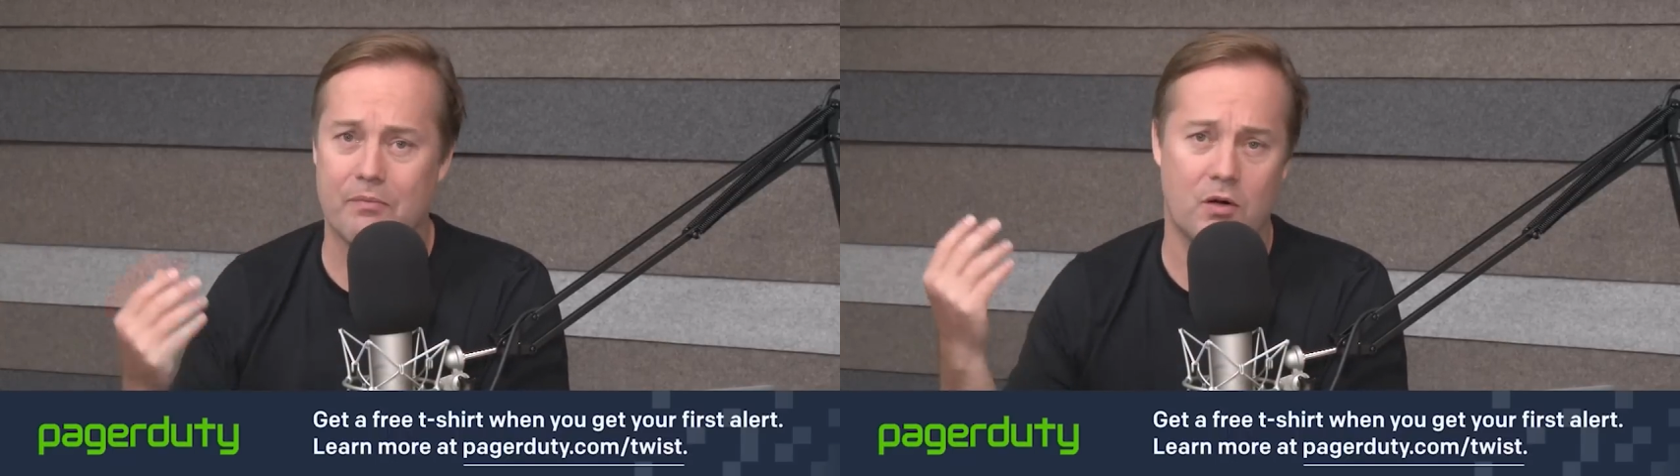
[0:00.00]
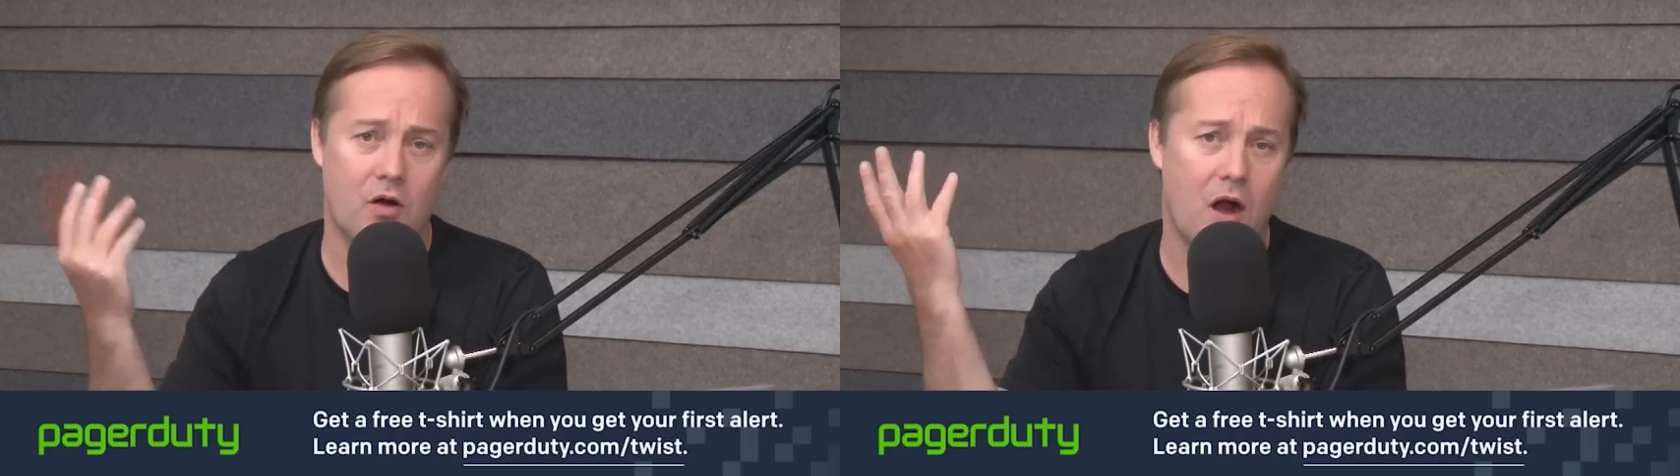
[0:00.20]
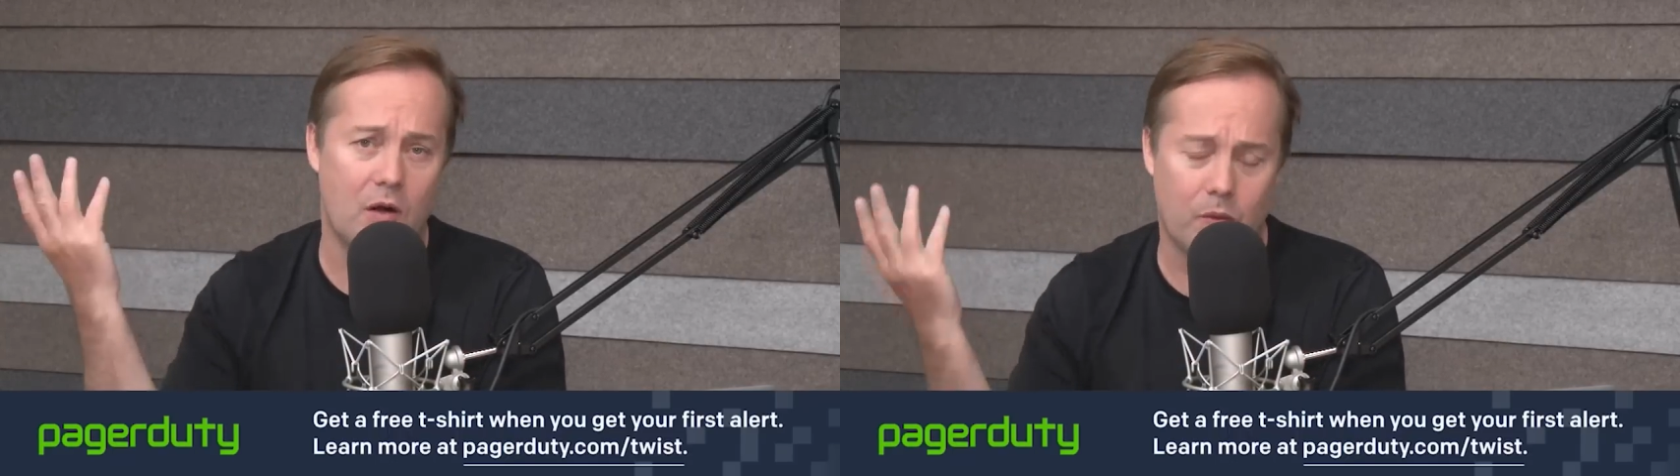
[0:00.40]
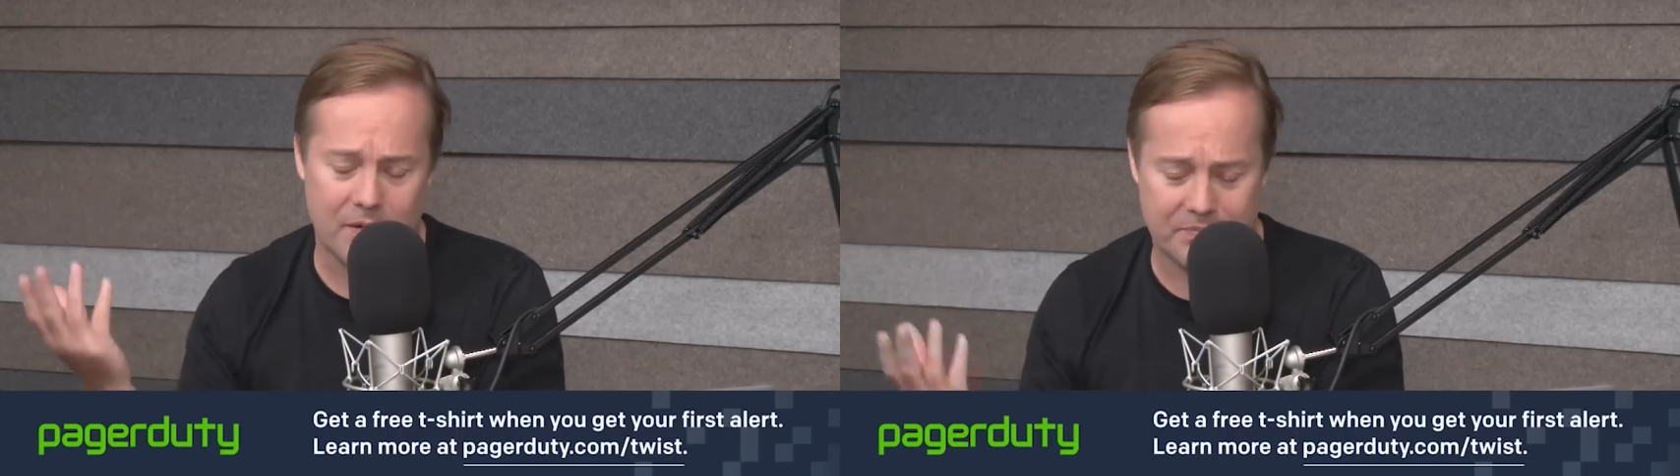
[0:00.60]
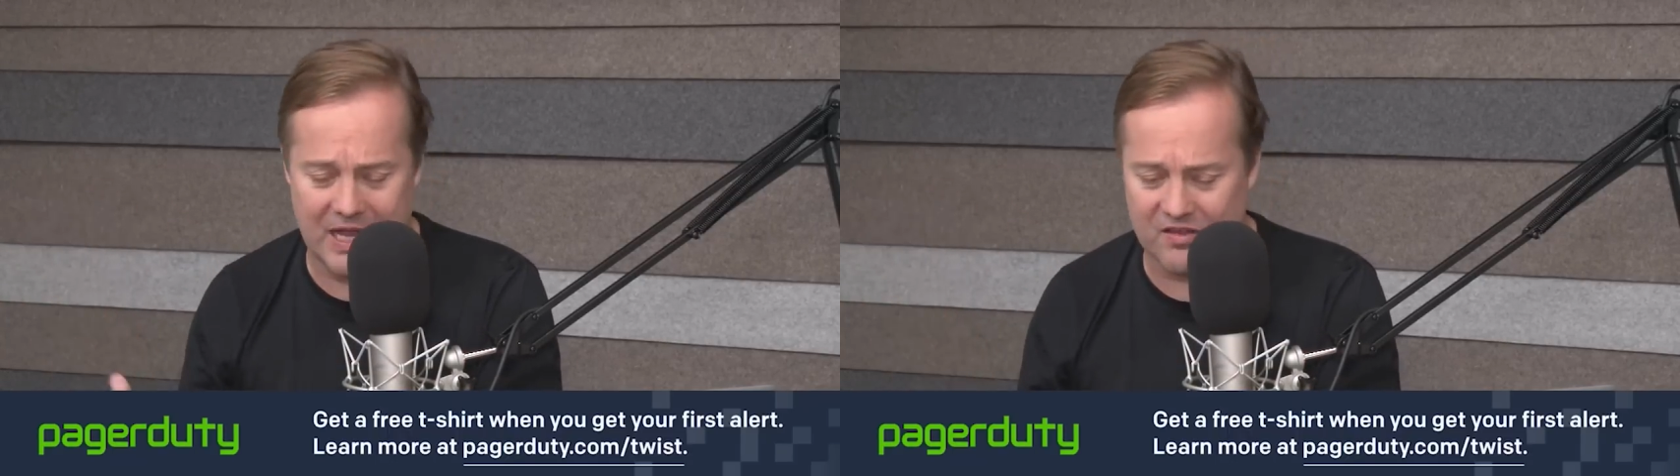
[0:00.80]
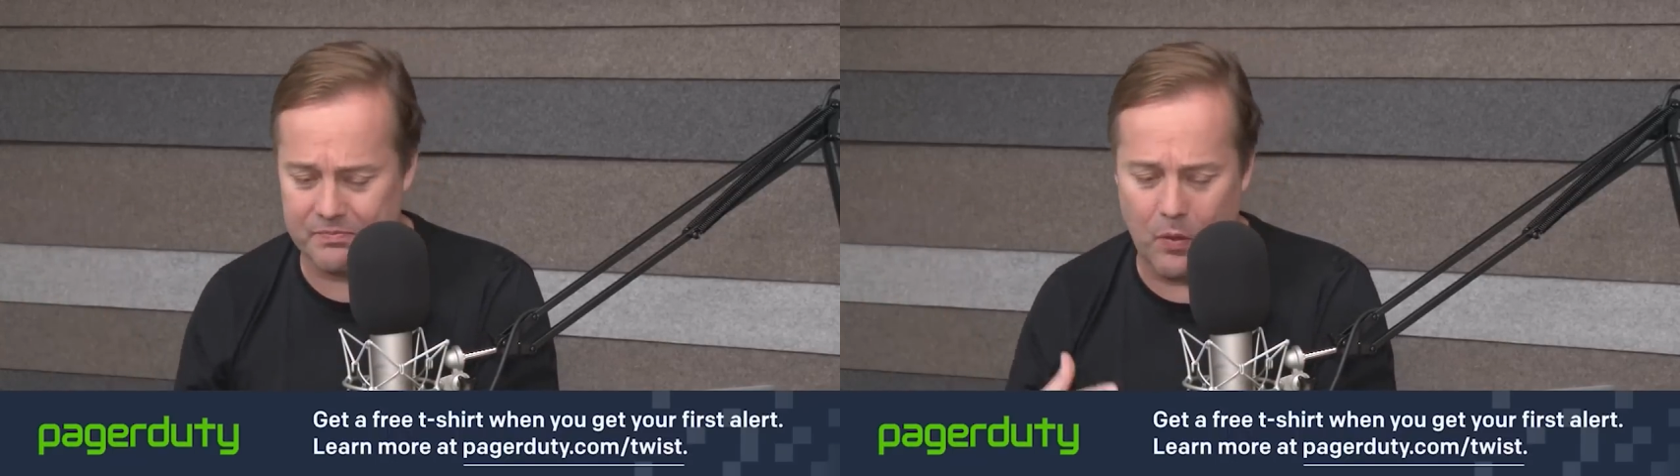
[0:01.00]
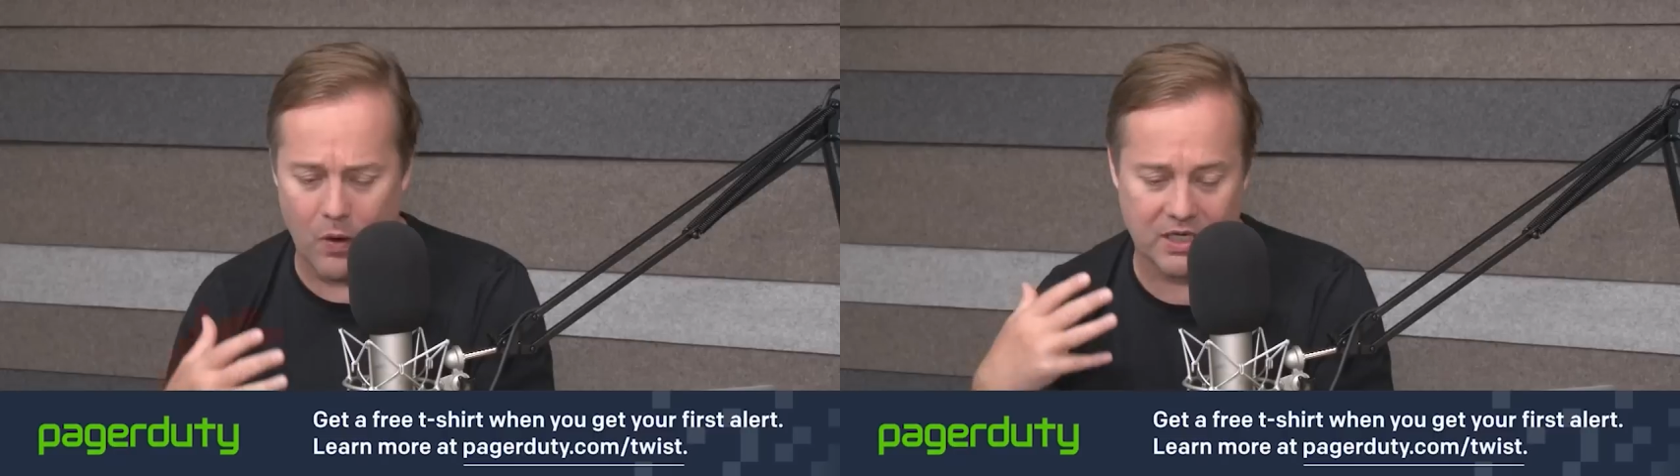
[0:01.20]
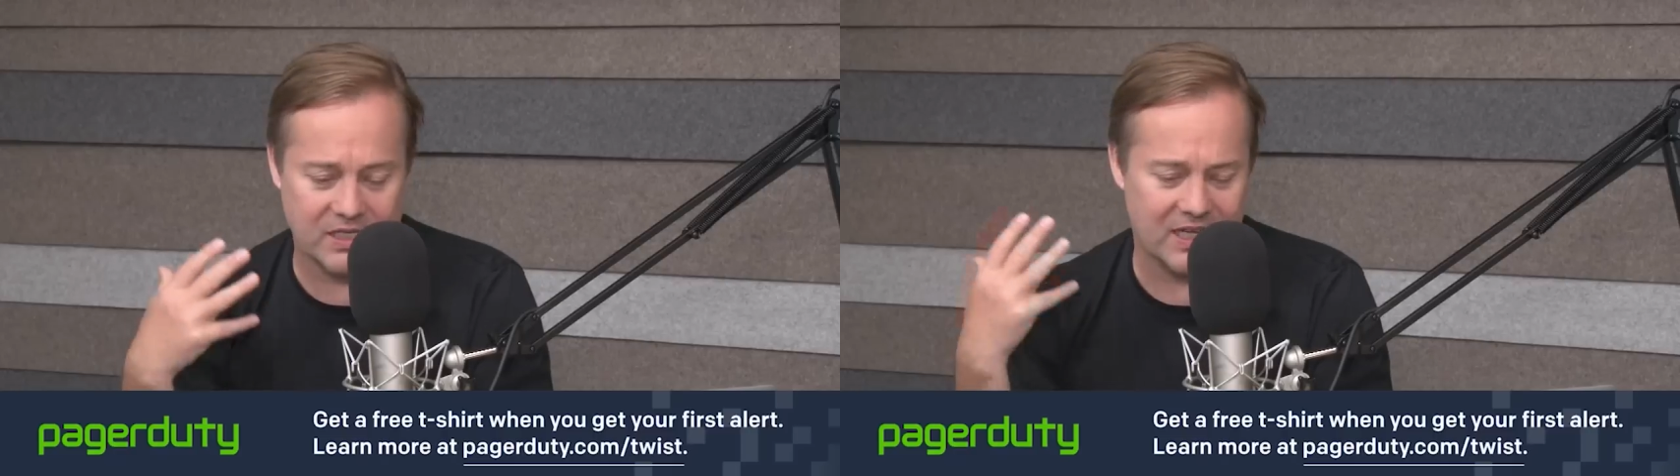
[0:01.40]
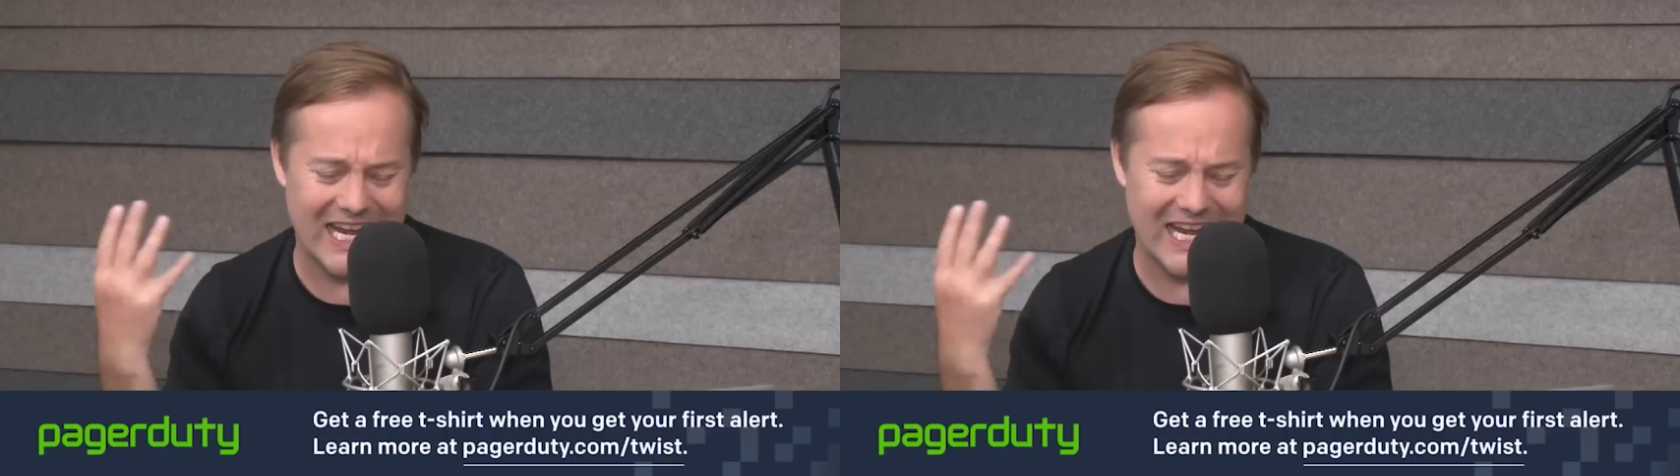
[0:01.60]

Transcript: or hardware gets borked.